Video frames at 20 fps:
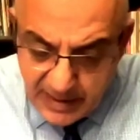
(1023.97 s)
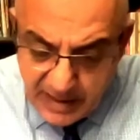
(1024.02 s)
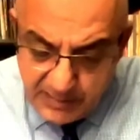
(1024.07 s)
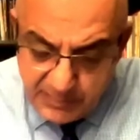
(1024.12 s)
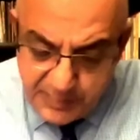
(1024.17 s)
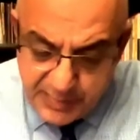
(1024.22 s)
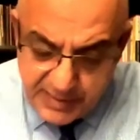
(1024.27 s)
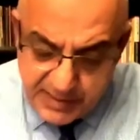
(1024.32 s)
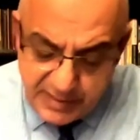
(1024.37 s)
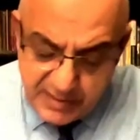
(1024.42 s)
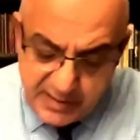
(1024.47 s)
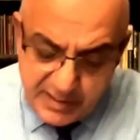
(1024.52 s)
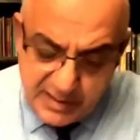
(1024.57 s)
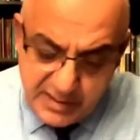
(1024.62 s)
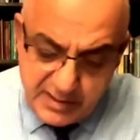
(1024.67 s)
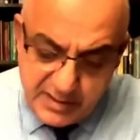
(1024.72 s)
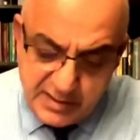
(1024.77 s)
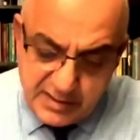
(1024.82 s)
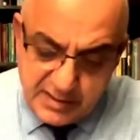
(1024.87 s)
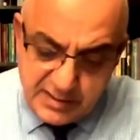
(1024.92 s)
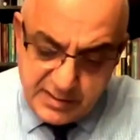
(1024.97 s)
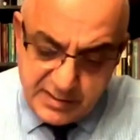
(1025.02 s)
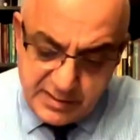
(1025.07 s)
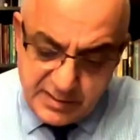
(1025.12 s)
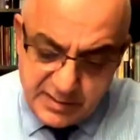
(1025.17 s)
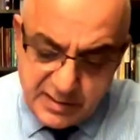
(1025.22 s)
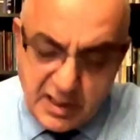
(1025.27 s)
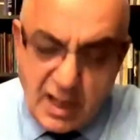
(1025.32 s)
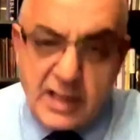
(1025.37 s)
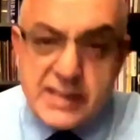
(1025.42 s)
Emperor
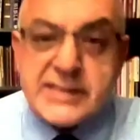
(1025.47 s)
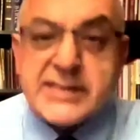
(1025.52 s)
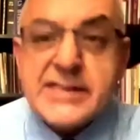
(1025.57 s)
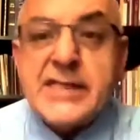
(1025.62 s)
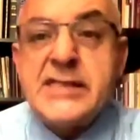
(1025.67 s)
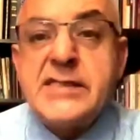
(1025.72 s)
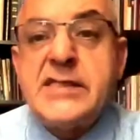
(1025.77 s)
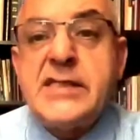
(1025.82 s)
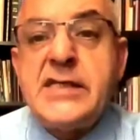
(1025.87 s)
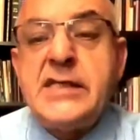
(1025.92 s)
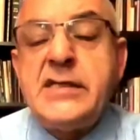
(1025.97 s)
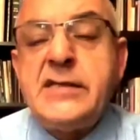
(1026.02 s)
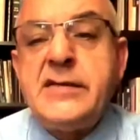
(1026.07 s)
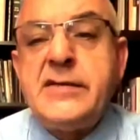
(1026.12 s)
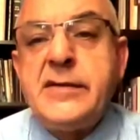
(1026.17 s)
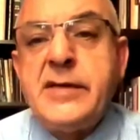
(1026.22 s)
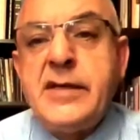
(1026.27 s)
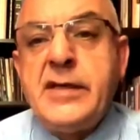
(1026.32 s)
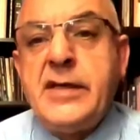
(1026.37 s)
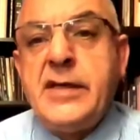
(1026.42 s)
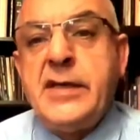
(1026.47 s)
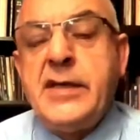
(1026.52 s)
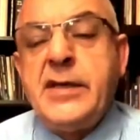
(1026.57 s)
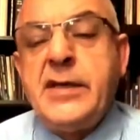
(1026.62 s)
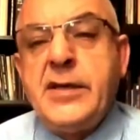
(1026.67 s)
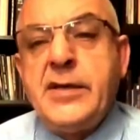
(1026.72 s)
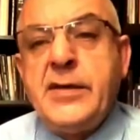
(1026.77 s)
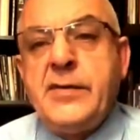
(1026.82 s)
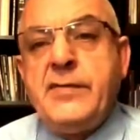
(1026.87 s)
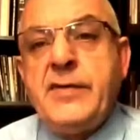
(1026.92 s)
Constantine,
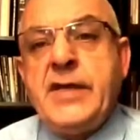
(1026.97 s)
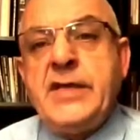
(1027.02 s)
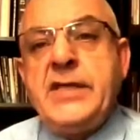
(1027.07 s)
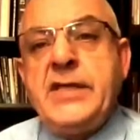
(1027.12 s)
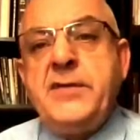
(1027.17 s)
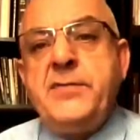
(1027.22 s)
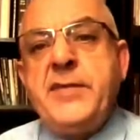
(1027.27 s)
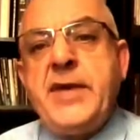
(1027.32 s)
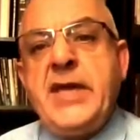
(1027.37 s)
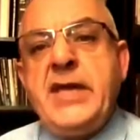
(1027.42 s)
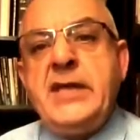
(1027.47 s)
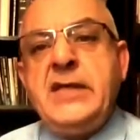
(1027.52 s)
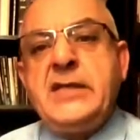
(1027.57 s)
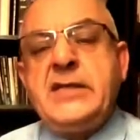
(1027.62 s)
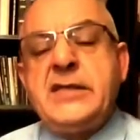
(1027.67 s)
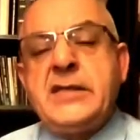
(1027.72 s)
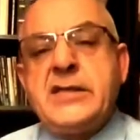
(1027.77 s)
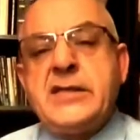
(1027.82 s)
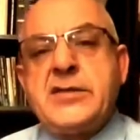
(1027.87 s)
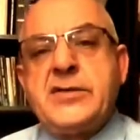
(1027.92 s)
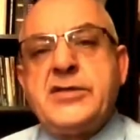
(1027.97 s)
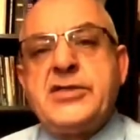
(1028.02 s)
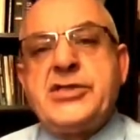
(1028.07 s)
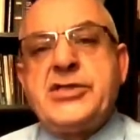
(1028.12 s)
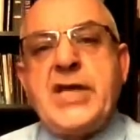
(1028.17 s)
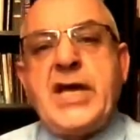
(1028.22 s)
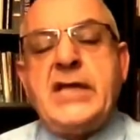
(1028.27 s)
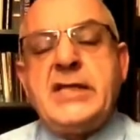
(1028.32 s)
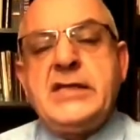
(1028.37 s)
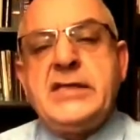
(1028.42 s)
when he made
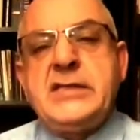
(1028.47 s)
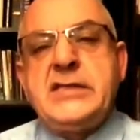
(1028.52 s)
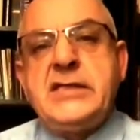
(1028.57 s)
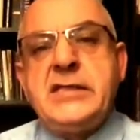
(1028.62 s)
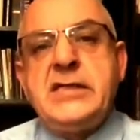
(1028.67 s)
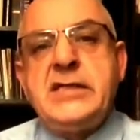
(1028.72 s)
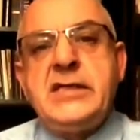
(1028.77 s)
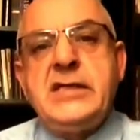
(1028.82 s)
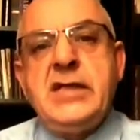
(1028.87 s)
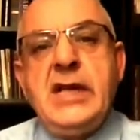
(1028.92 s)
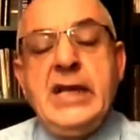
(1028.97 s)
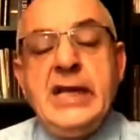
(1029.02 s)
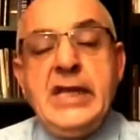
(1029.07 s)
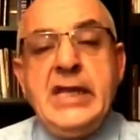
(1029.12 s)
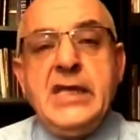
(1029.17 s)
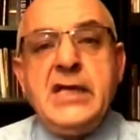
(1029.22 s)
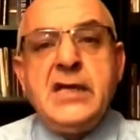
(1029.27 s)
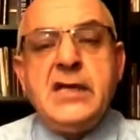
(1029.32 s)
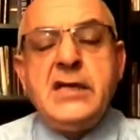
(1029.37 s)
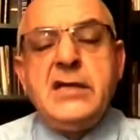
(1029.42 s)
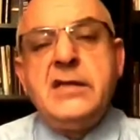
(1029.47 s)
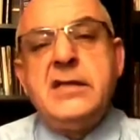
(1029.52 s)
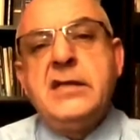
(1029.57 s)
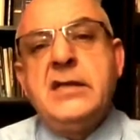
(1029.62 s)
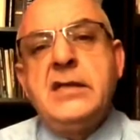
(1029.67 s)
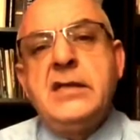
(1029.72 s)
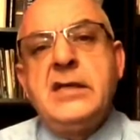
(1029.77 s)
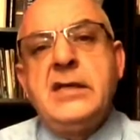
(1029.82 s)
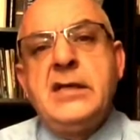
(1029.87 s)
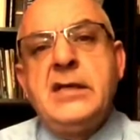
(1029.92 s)
Christianity legal,
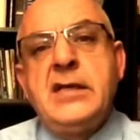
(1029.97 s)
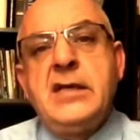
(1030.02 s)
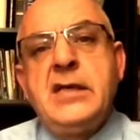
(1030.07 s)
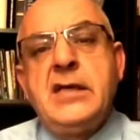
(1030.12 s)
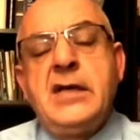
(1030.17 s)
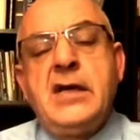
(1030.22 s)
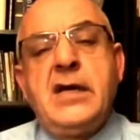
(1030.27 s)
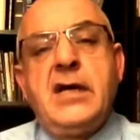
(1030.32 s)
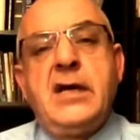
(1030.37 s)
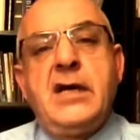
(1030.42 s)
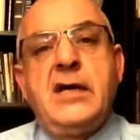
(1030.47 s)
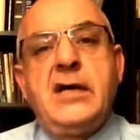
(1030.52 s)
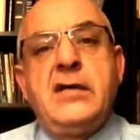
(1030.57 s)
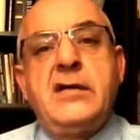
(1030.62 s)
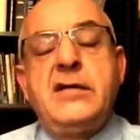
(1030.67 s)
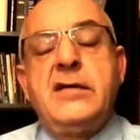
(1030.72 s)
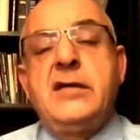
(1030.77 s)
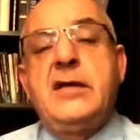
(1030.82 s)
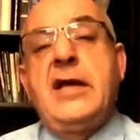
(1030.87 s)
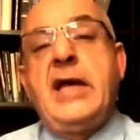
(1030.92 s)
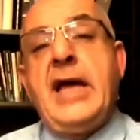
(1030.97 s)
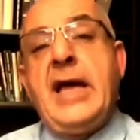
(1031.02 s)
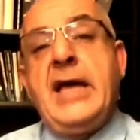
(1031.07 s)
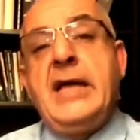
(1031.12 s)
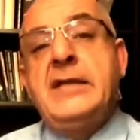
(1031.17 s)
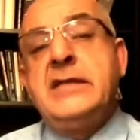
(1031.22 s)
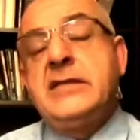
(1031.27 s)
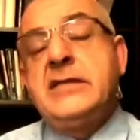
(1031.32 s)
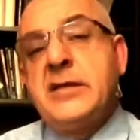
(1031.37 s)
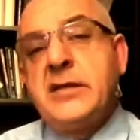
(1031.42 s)

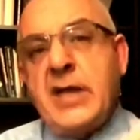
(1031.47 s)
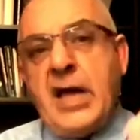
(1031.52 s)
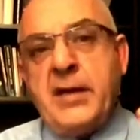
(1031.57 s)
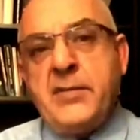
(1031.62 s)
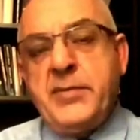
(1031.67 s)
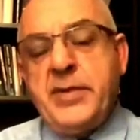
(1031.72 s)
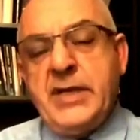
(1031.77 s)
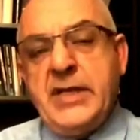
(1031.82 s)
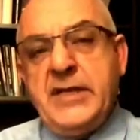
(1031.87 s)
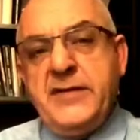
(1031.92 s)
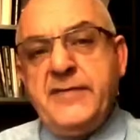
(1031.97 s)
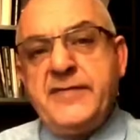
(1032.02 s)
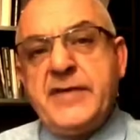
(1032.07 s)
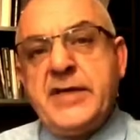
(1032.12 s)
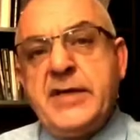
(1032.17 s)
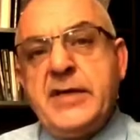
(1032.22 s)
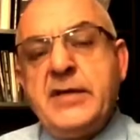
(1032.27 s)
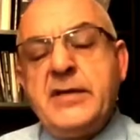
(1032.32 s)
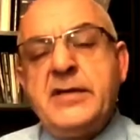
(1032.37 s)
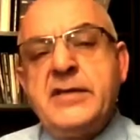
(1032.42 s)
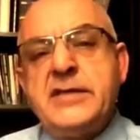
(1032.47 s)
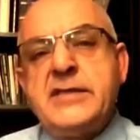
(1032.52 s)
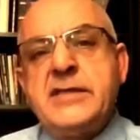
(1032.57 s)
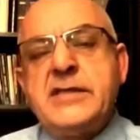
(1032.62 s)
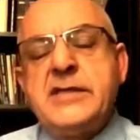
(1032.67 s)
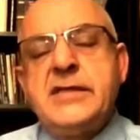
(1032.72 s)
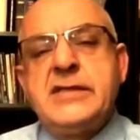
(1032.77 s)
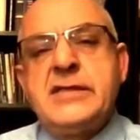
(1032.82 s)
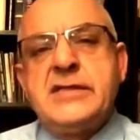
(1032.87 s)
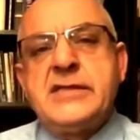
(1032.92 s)
and I believe the
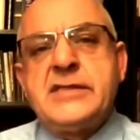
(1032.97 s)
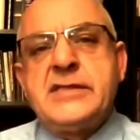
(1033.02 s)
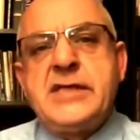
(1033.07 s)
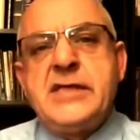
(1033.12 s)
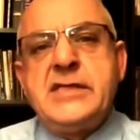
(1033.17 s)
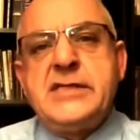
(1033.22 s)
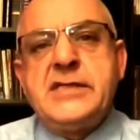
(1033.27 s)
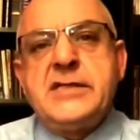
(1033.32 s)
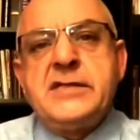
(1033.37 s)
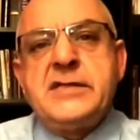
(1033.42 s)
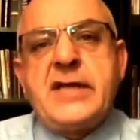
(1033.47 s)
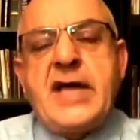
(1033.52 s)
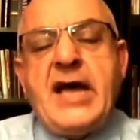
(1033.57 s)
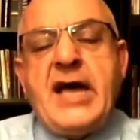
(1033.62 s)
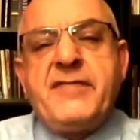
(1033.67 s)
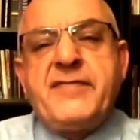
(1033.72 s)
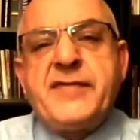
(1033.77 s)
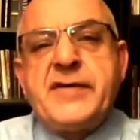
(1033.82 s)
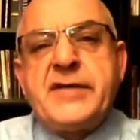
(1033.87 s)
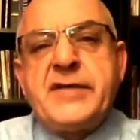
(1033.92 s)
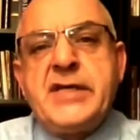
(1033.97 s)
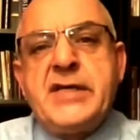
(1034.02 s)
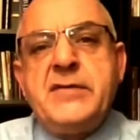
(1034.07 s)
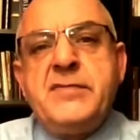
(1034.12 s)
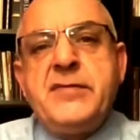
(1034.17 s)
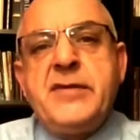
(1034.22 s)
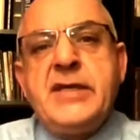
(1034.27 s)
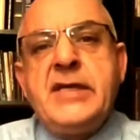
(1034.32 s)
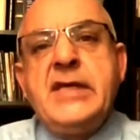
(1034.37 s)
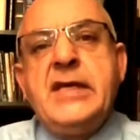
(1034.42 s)
Caesar after
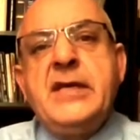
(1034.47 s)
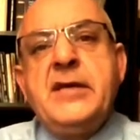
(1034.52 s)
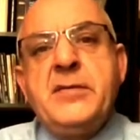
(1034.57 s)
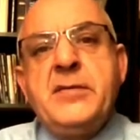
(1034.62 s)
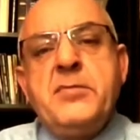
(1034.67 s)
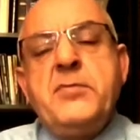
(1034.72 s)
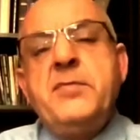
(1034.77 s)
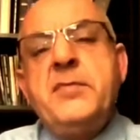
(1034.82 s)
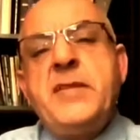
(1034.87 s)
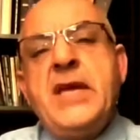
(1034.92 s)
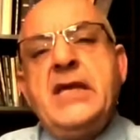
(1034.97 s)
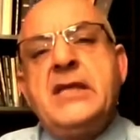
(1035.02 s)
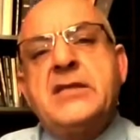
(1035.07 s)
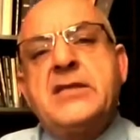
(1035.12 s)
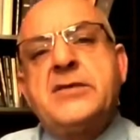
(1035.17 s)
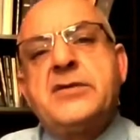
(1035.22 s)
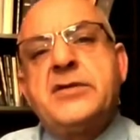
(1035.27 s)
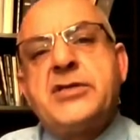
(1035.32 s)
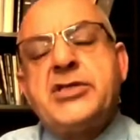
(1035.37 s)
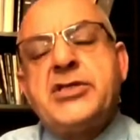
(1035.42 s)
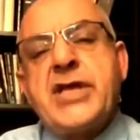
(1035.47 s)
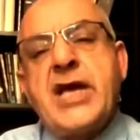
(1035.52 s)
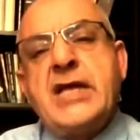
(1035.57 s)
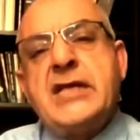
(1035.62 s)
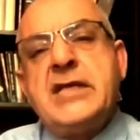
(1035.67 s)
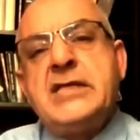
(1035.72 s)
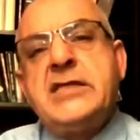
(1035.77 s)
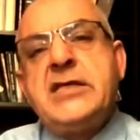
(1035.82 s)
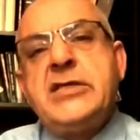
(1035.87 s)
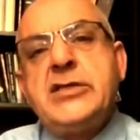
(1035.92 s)
him made
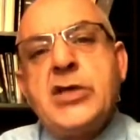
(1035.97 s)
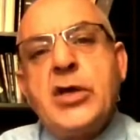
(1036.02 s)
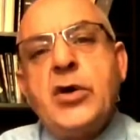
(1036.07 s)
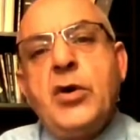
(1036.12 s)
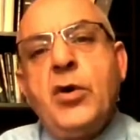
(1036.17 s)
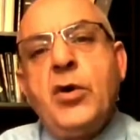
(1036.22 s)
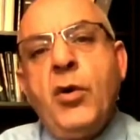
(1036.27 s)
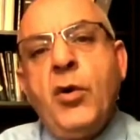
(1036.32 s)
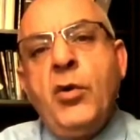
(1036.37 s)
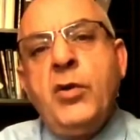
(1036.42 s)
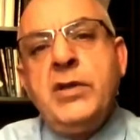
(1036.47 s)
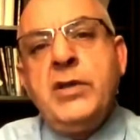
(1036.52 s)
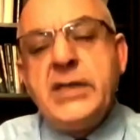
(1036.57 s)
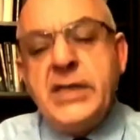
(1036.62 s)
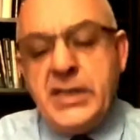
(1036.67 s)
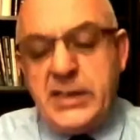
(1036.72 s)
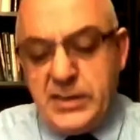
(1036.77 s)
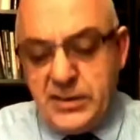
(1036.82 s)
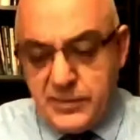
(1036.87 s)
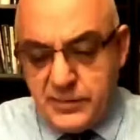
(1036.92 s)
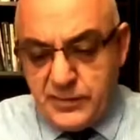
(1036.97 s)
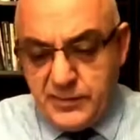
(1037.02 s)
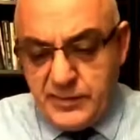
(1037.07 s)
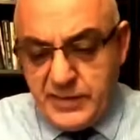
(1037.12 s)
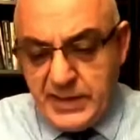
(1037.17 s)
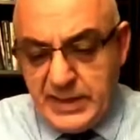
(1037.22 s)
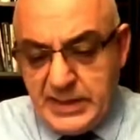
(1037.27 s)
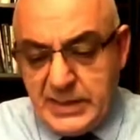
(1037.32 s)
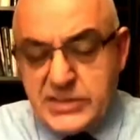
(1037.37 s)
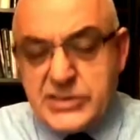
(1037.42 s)
Christianity the only
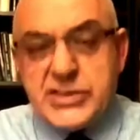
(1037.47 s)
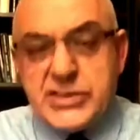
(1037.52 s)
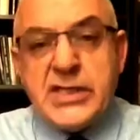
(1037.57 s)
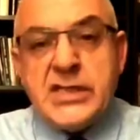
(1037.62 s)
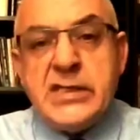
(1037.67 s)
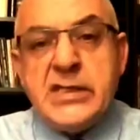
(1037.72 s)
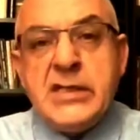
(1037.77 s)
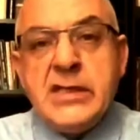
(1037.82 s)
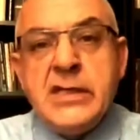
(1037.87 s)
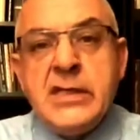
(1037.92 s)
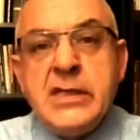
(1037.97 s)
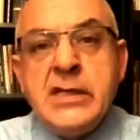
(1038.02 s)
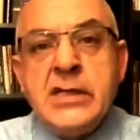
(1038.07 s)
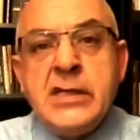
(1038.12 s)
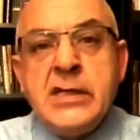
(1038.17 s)
religion